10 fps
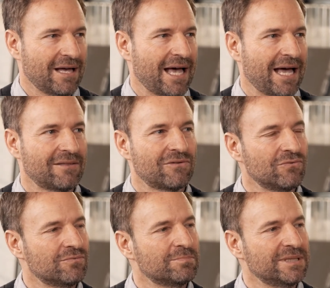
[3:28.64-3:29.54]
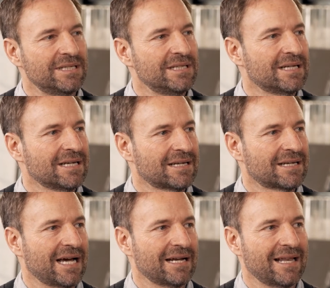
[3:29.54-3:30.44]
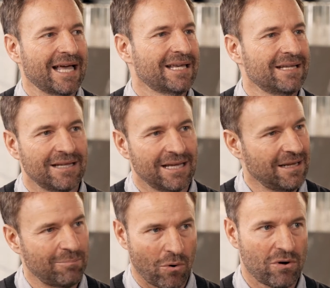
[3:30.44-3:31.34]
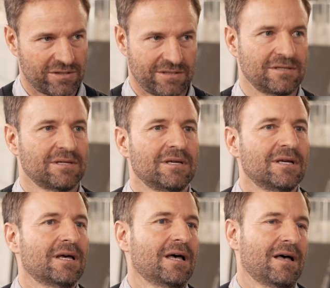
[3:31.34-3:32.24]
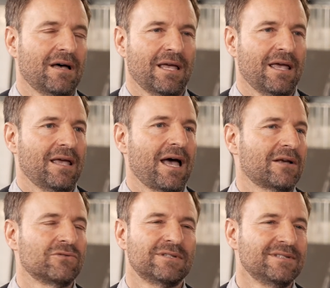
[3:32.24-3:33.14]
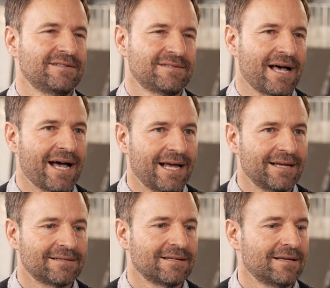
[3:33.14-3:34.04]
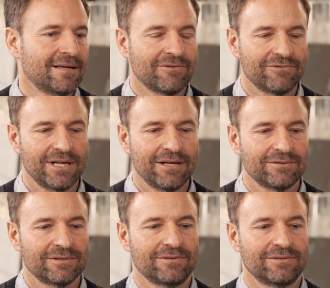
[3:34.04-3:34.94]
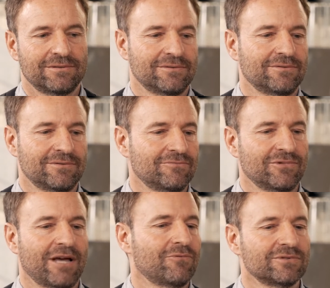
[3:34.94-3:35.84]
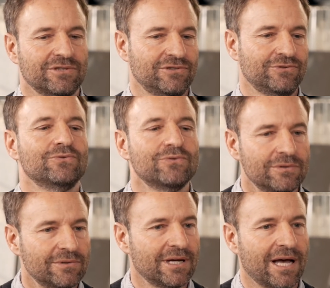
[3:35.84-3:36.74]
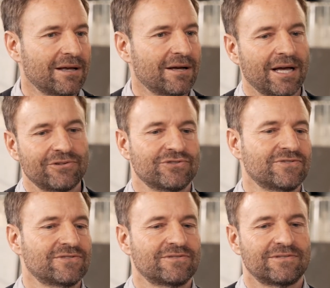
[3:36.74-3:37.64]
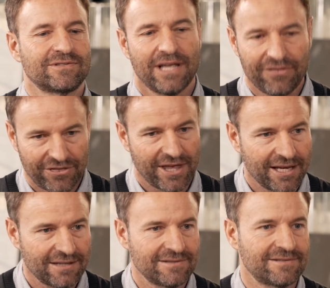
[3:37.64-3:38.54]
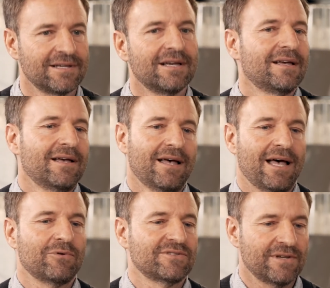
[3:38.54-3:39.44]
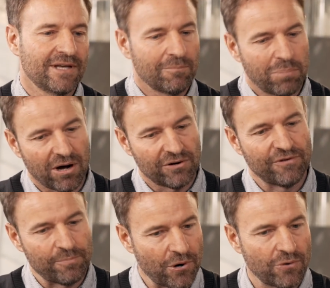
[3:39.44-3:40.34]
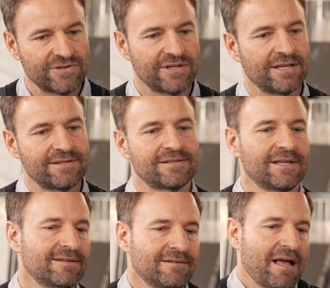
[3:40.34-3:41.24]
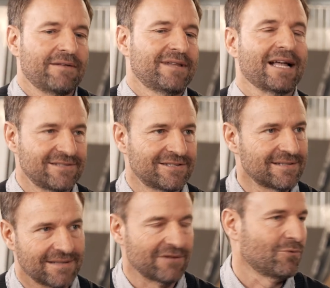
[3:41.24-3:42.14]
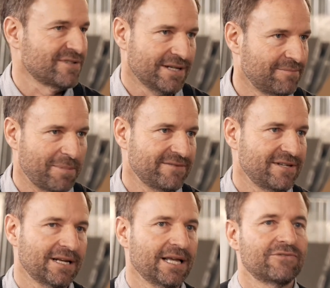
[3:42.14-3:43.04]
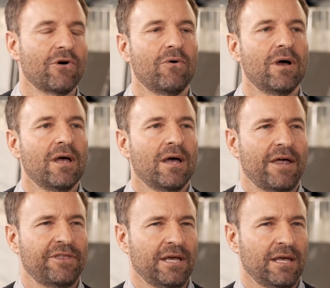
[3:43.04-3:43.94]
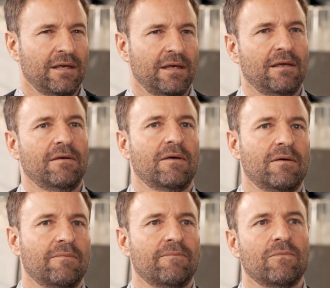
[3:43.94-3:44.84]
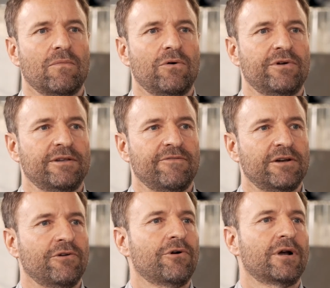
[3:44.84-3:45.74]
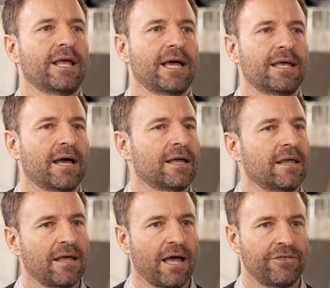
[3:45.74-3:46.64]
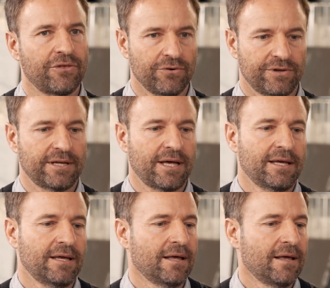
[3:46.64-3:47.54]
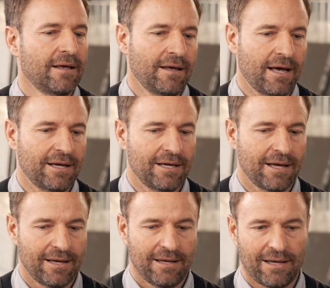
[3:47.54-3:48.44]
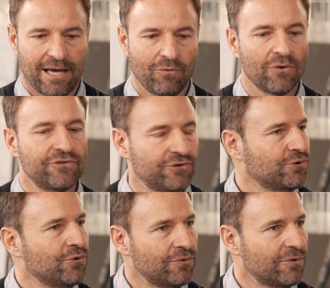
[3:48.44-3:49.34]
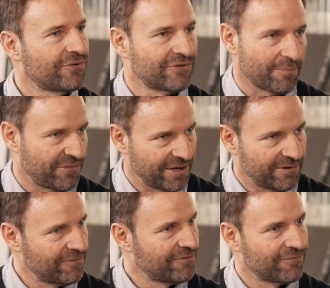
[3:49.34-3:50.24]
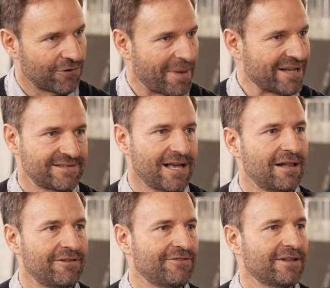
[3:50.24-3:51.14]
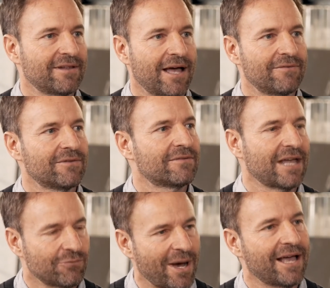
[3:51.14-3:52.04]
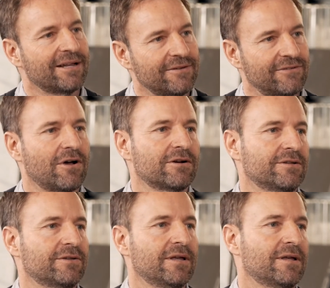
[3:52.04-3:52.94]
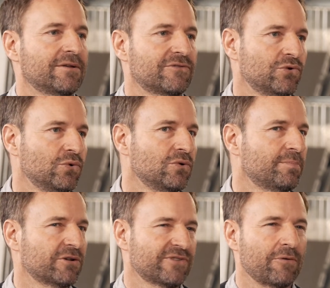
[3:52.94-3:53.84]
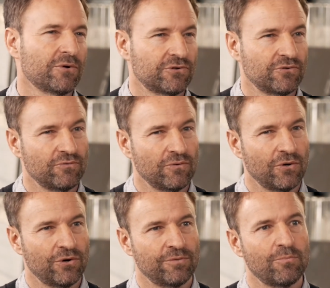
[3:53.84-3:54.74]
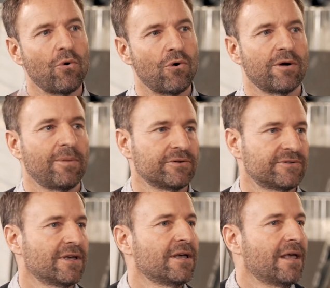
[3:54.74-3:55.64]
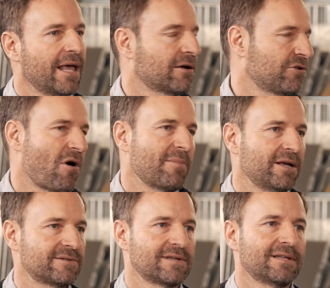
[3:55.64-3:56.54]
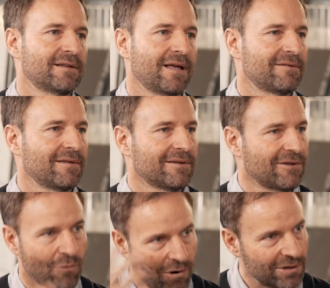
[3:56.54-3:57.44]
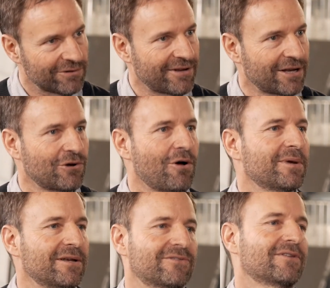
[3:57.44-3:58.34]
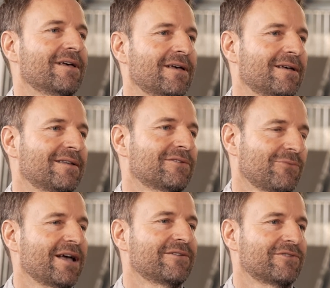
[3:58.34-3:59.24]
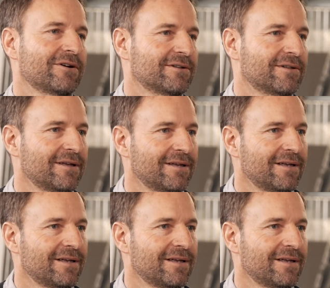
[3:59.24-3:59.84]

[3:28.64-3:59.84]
had to be kind of like in a, in a box. I, I couldn't decide uh, really on, on, on, what I wanted to do. I, I just did things. Uh, I was part of a process, and, and that's, that was it basically. So I think uh, already very early I, I, I thought that I, I, I, I, wanted to do something for myself, and, and that's why I then started the, the, school because I wanted to learn more about economics and, and the world of economics. Uh, that's why I started there.